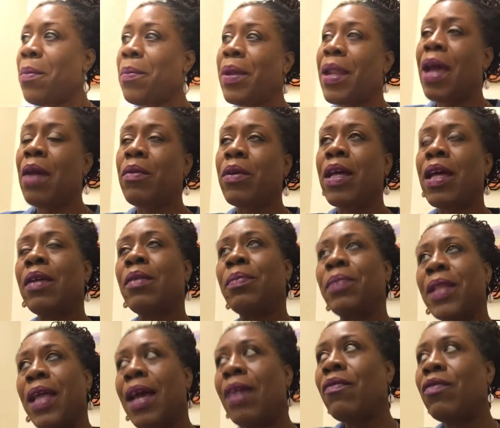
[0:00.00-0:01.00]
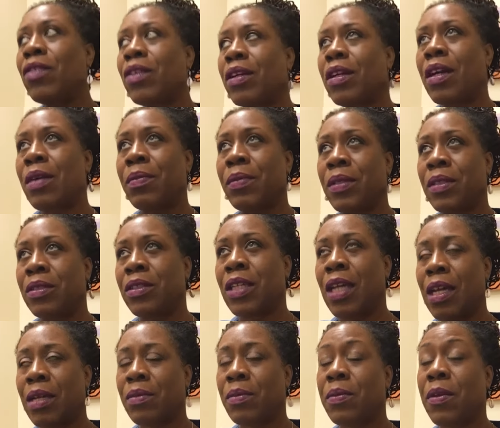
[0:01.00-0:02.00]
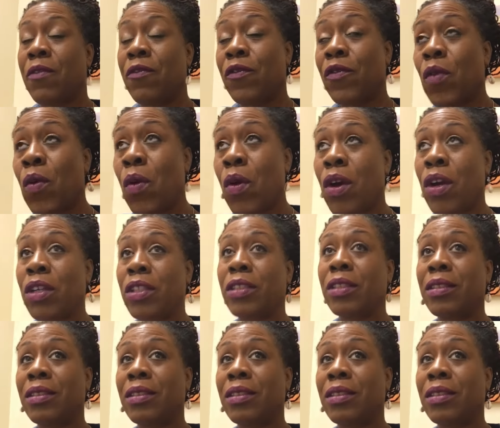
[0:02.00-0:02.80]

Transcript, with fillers: But I would apply for a couple of jobs before